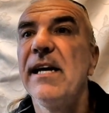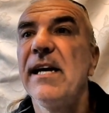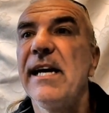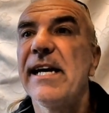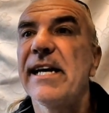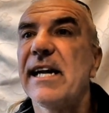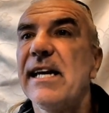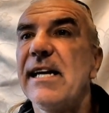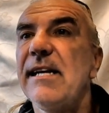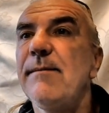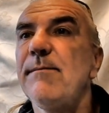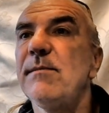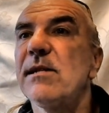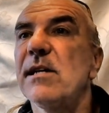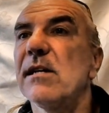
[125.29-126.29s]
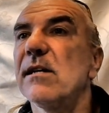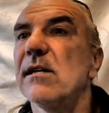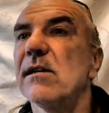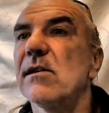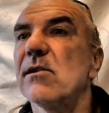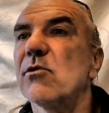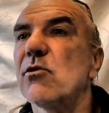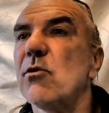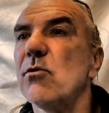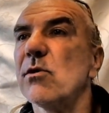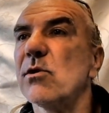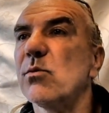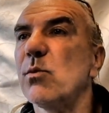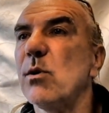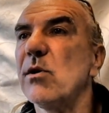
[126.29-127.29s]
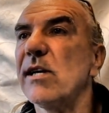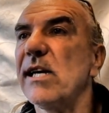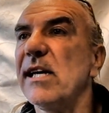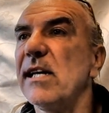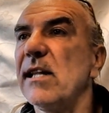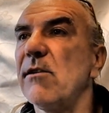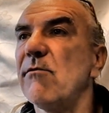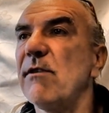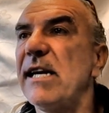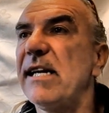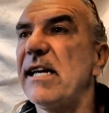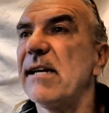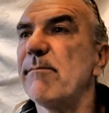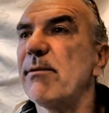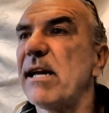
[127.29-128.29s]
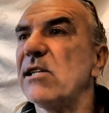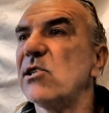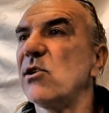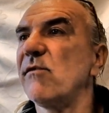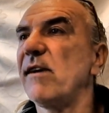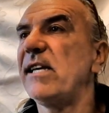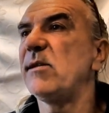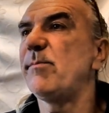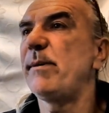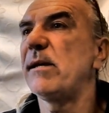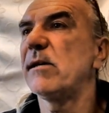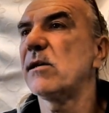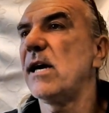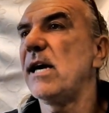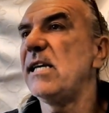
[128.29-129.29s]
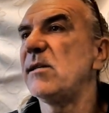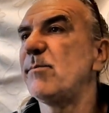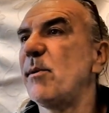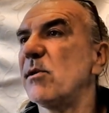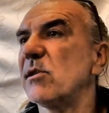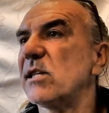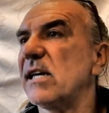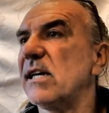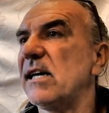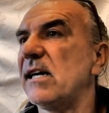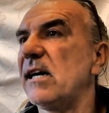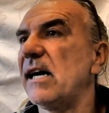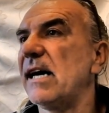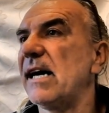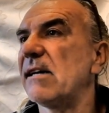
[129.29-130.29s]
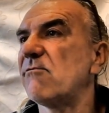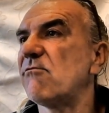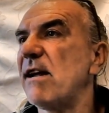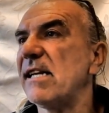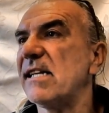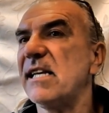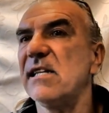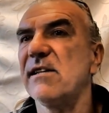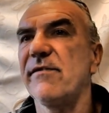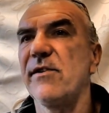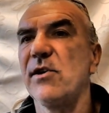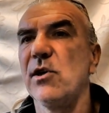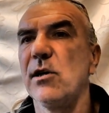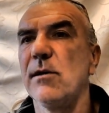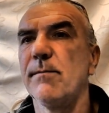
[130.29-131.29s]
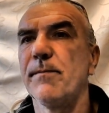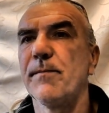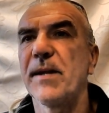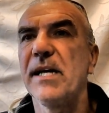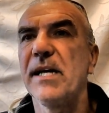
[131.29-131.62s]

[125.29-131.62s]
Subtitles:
He claimed crooks working in the Reading branch of HBOS had wrecked his firm.